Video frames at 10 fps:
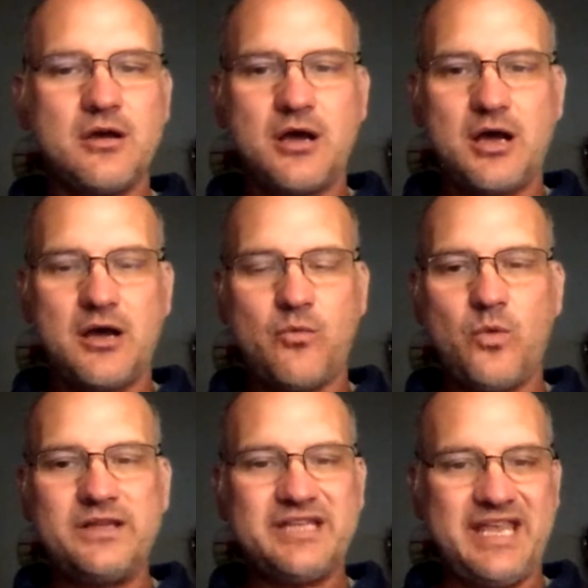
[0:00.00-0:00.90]

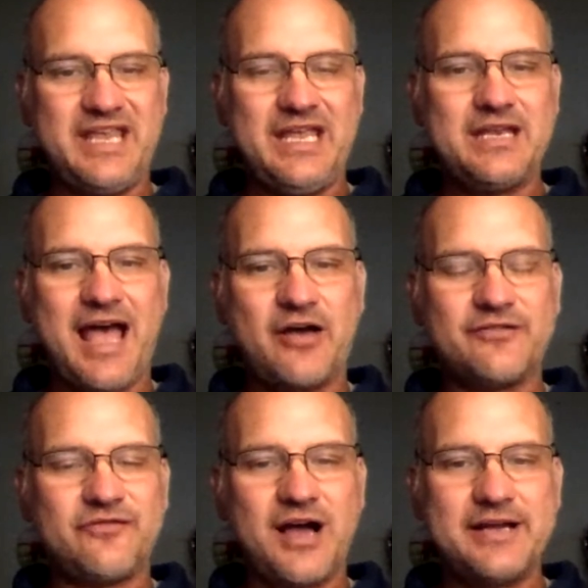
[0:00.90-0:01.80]
what to eat, how to
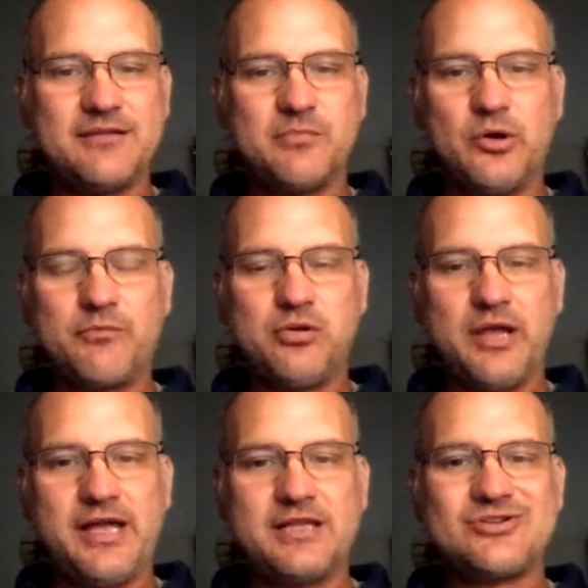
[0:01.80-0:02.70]
find it, both
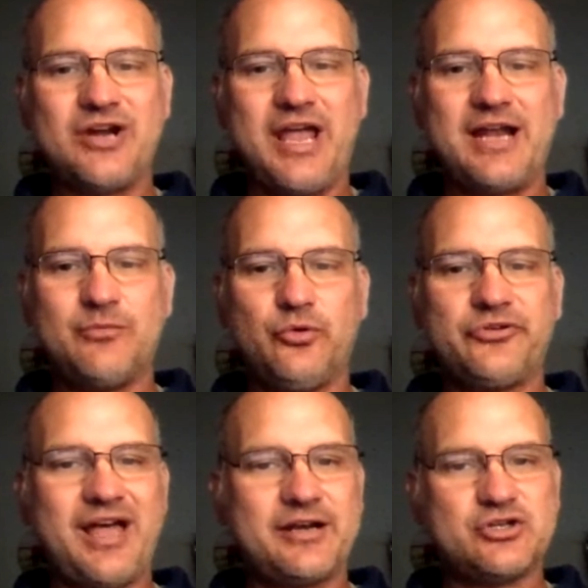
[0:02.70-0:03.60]
plants or animals,
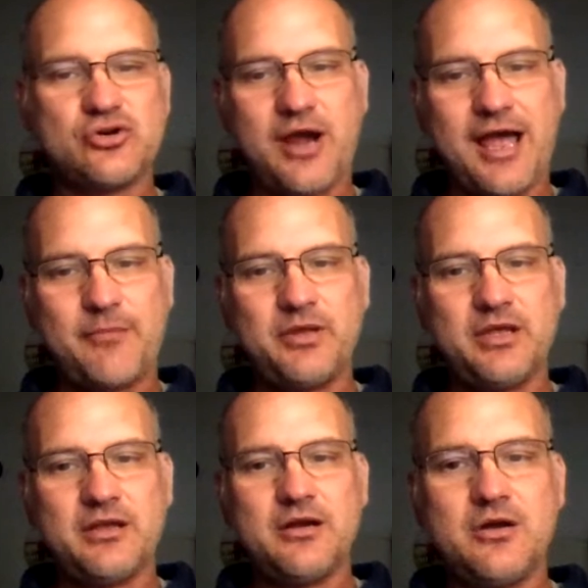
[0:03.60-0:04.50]
how to trap
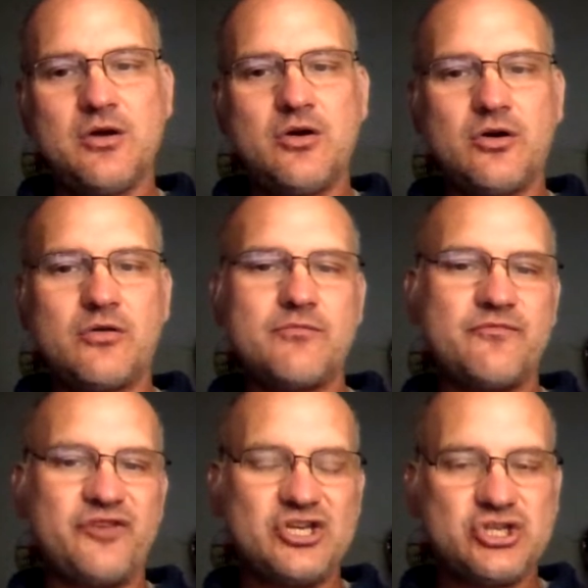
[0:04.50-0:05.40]
it, or
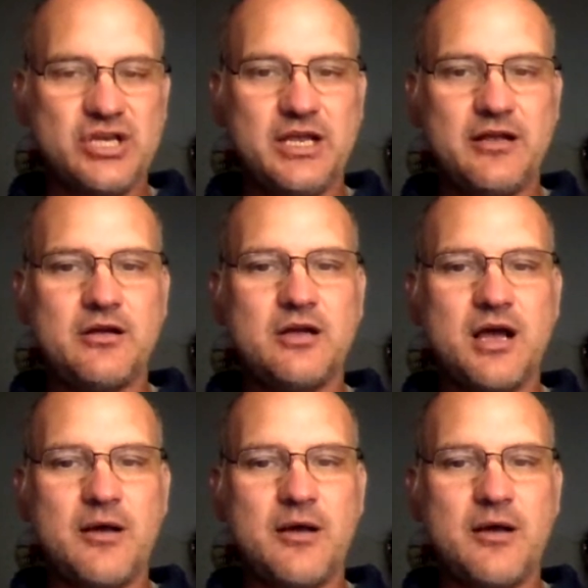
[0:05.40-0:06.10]
fishing.